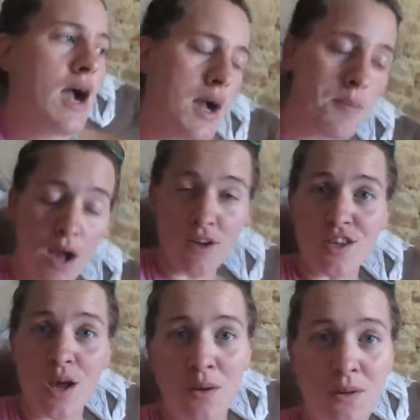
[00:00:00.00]
Um,
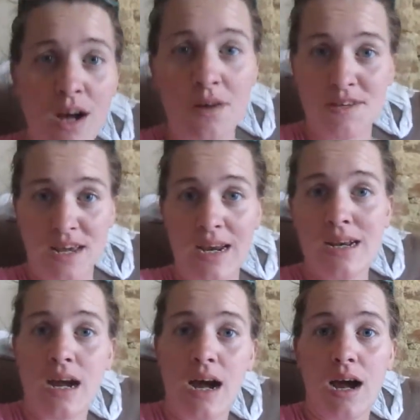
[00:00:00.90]
also, update,
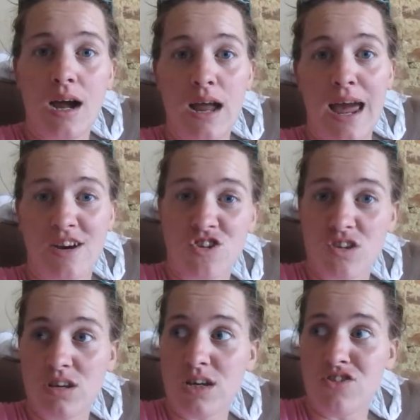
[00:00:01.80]
I
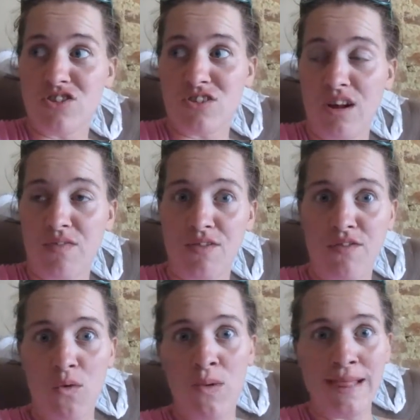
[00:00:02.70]
actually just got off the
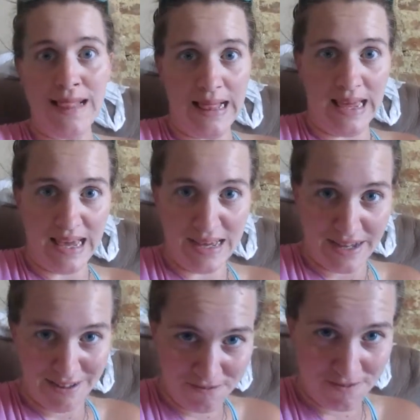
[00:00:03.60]
phone with
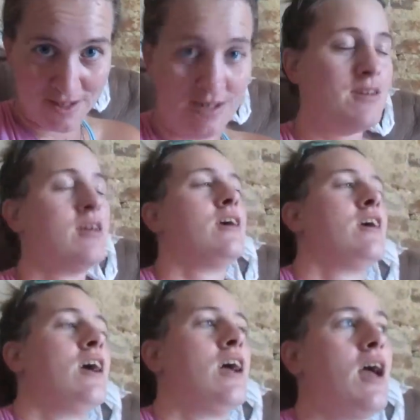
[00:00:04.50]
Lyft.
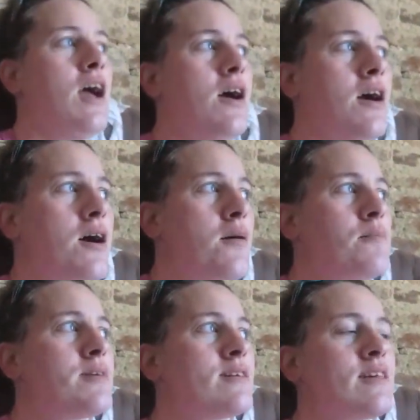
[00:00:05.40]
Um,
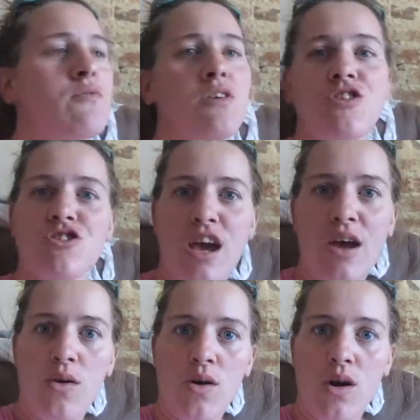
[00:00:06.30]
because I reached
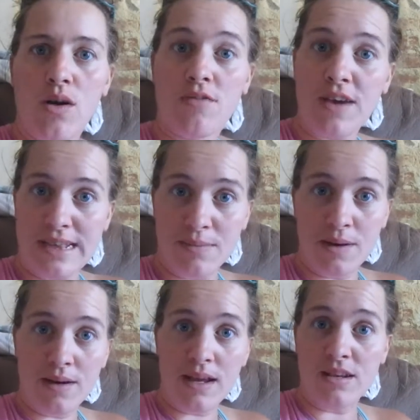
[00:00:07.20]
out on
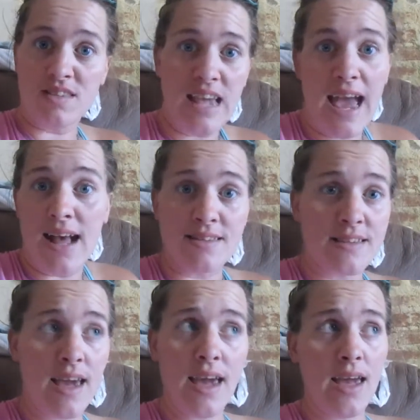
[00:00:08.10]
Facebook and just asked,
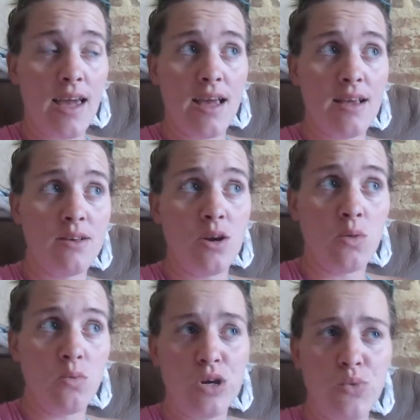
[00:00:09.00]
hey, you know,
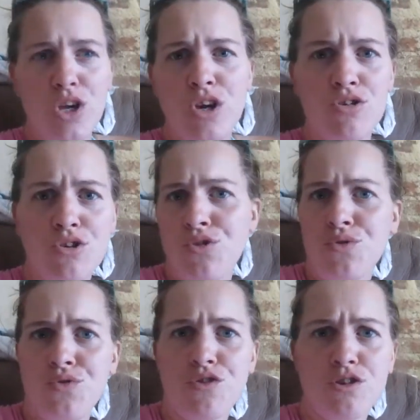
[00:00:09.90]
what, what do you
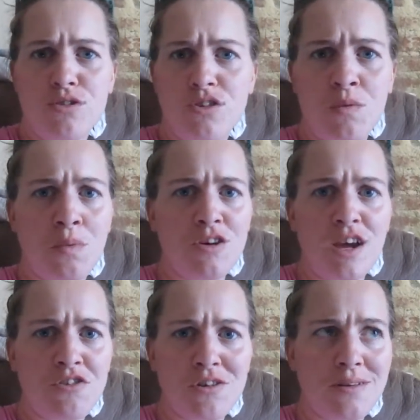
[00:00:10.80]
do for consumer
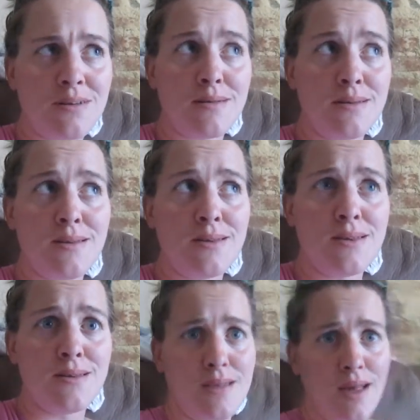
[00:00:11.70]
protection? Because this
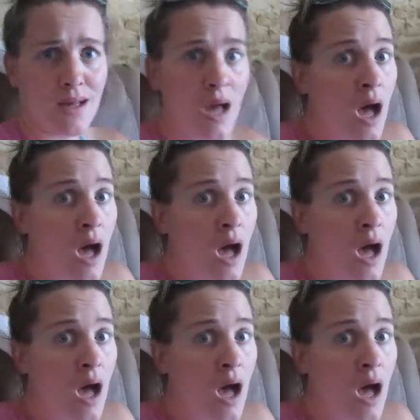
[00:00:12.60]
is like